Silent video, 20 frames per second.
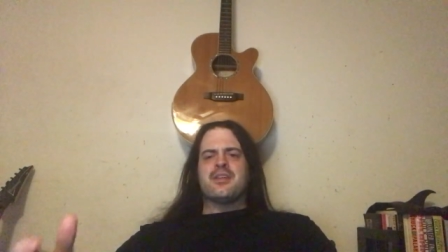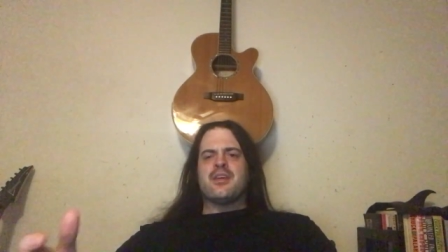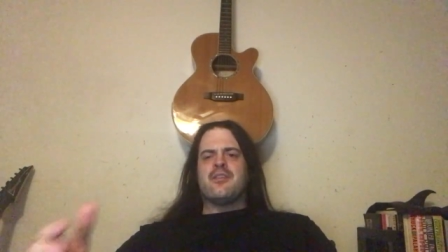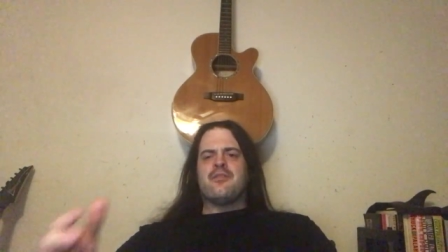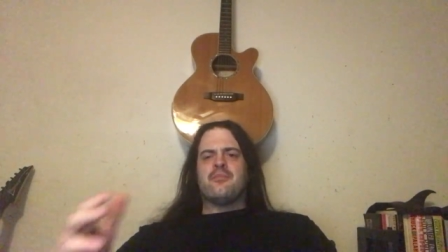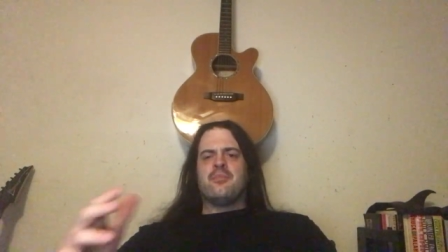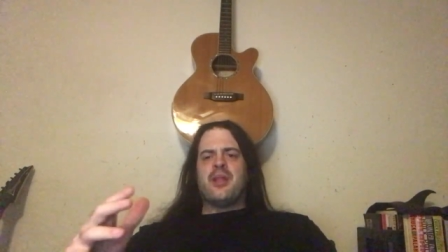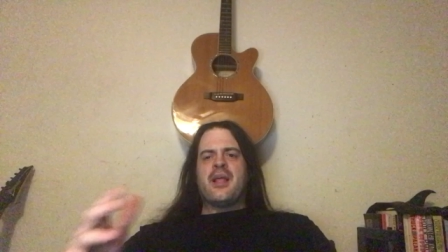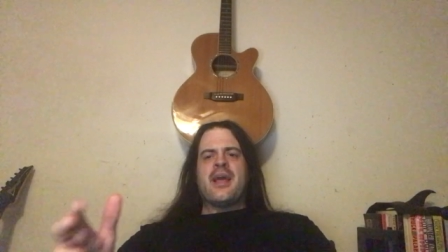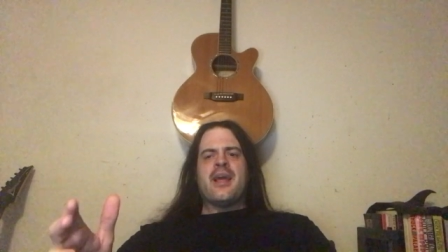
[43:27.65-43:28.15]

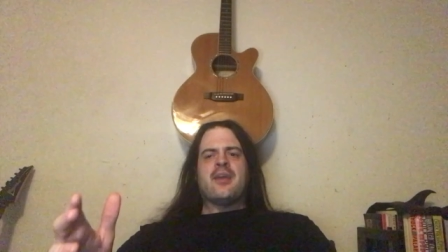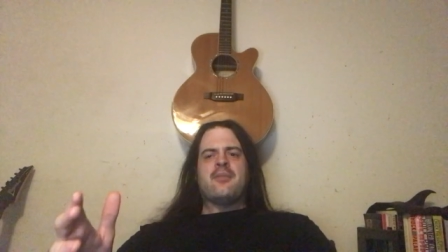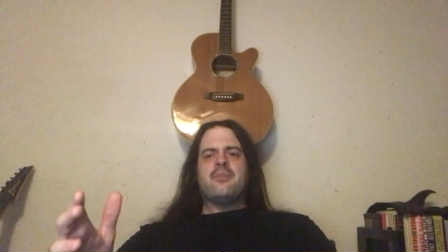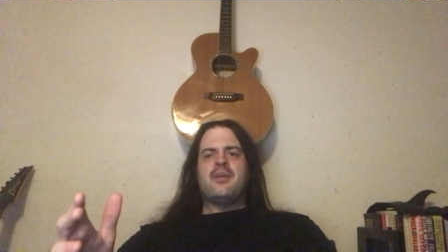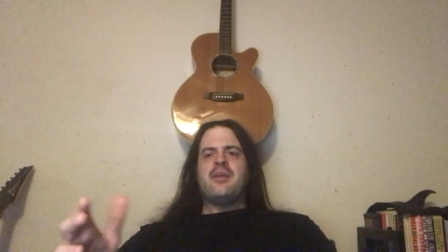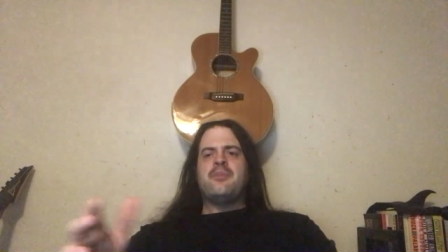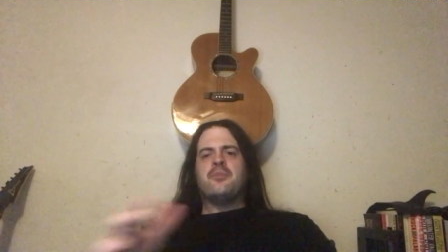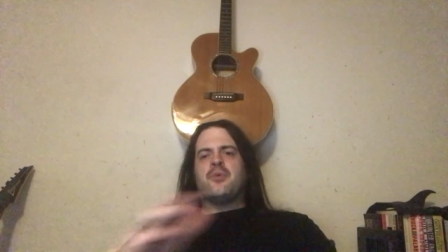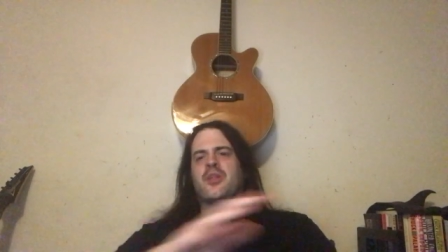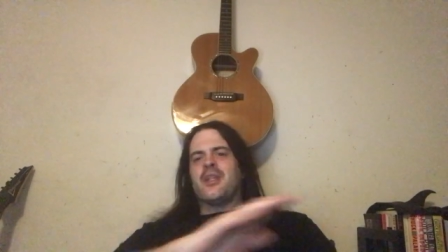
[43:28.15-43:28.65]
of black
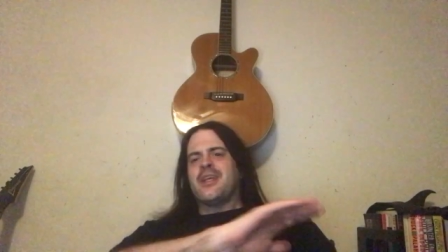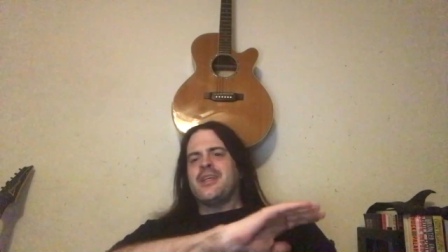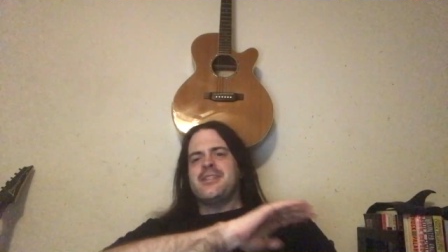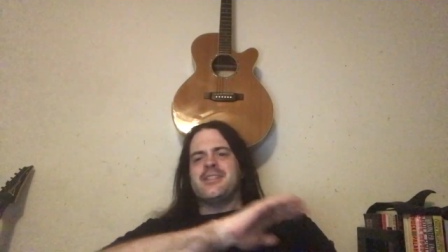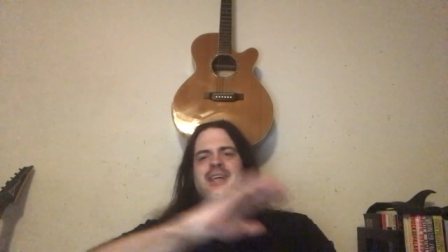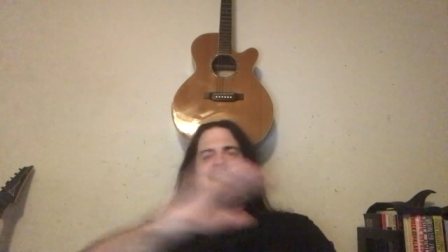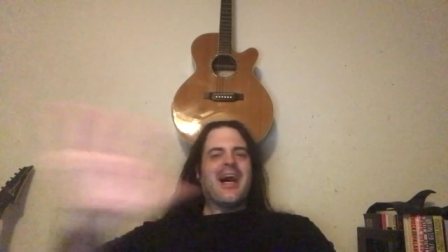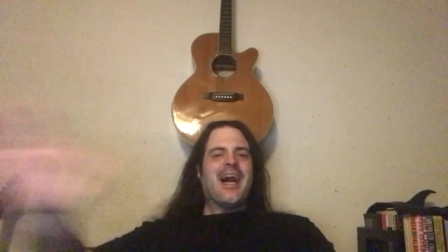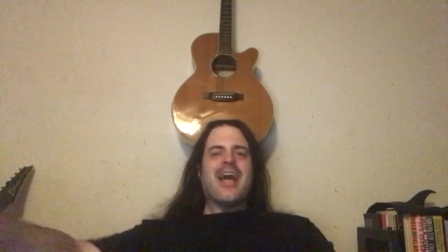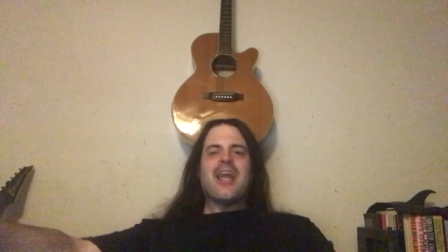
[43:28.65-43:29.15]
people
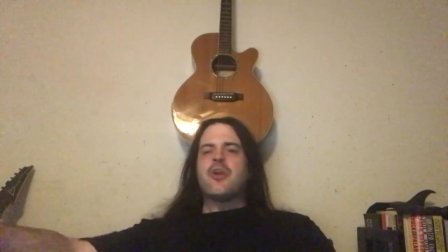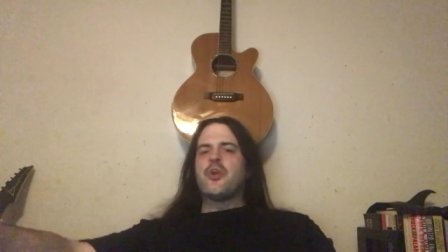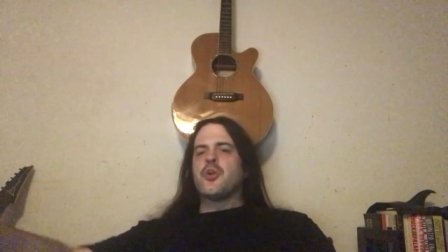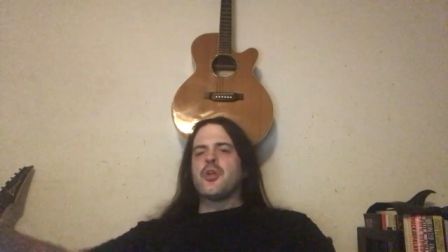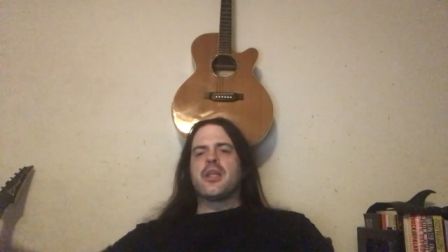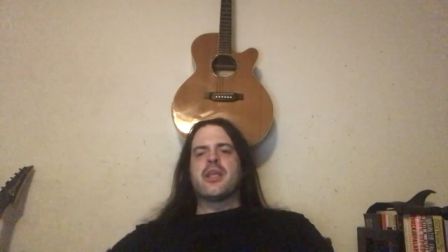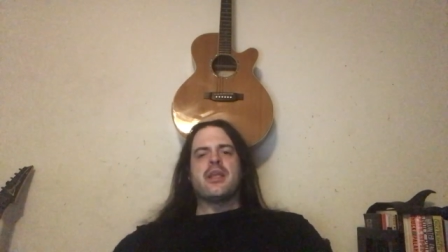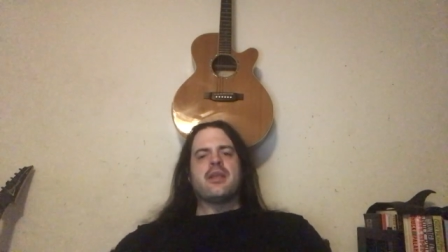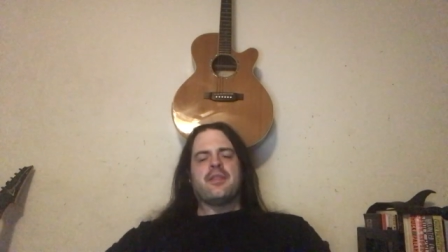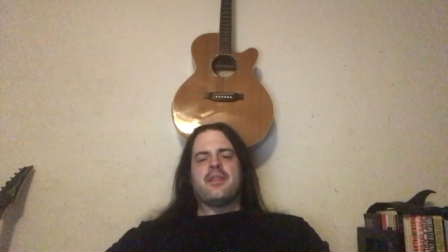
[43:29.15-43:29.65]

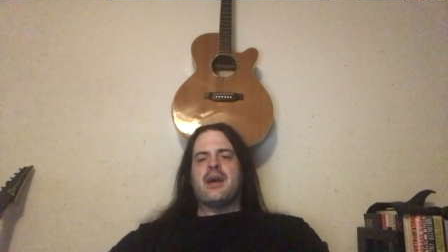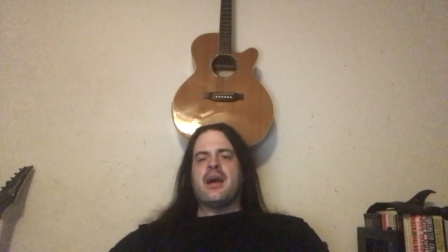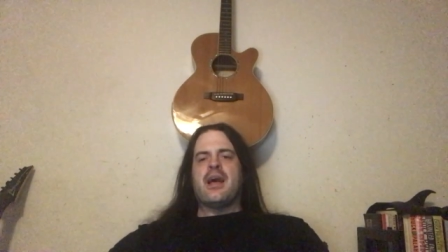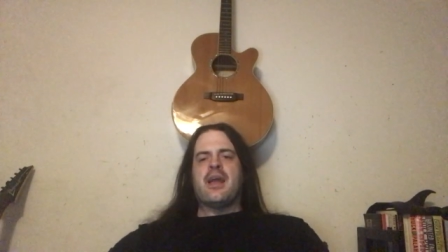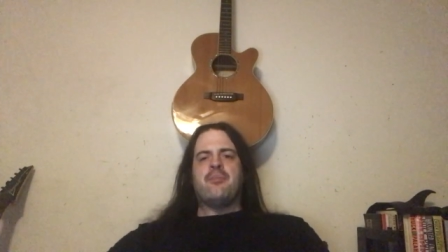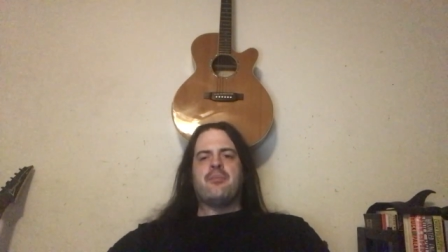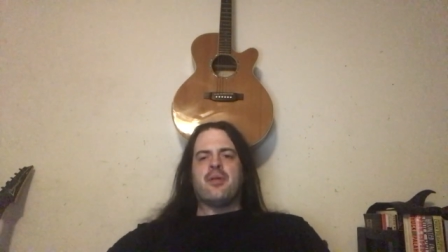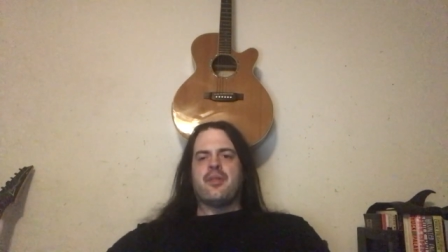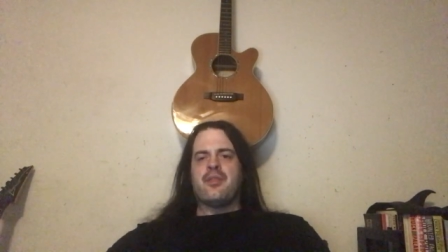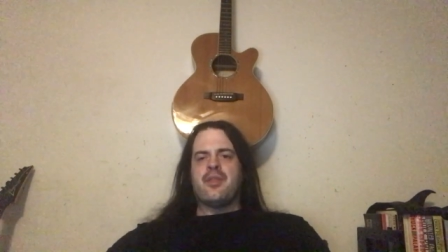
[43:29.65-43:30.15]
entirely in the
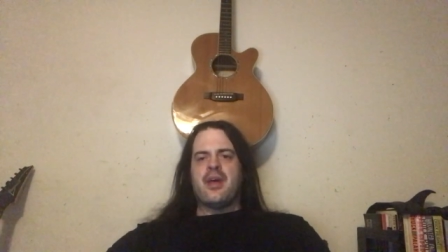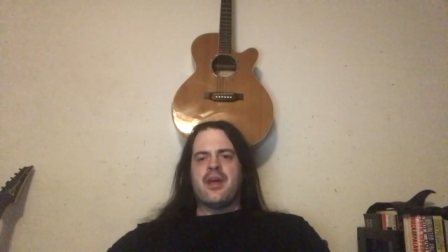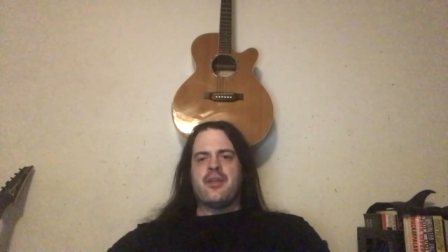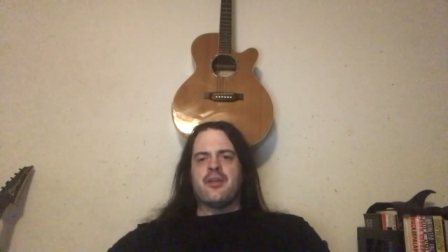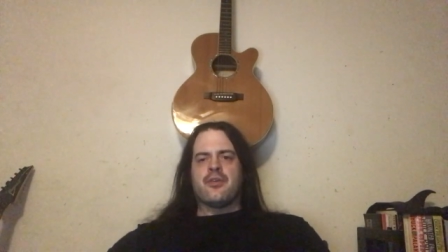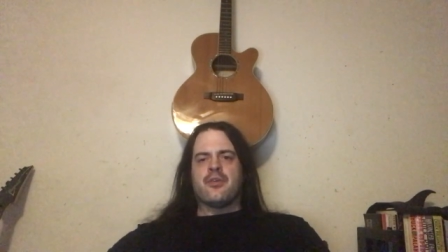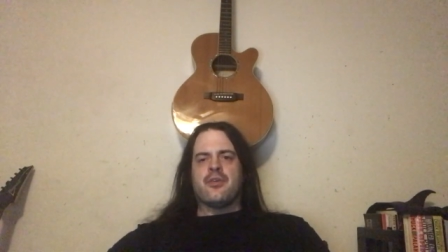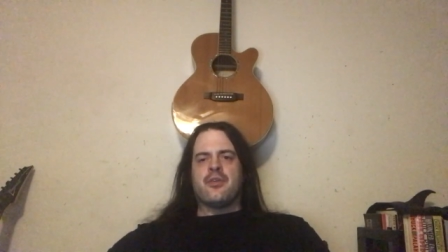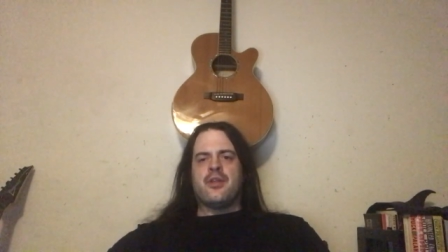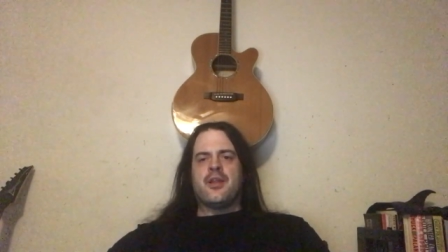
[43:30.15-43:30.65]

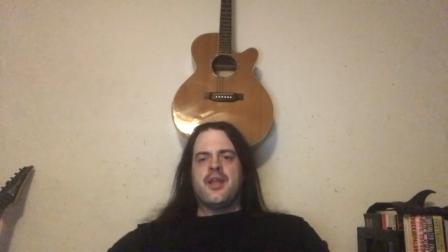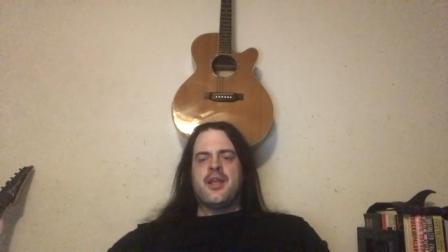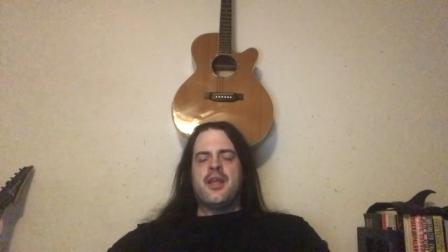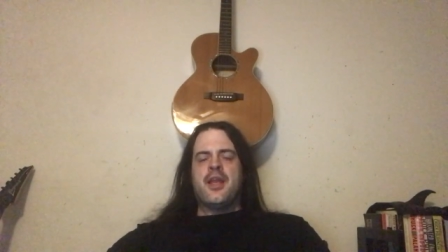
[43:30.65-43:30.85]
hypothetical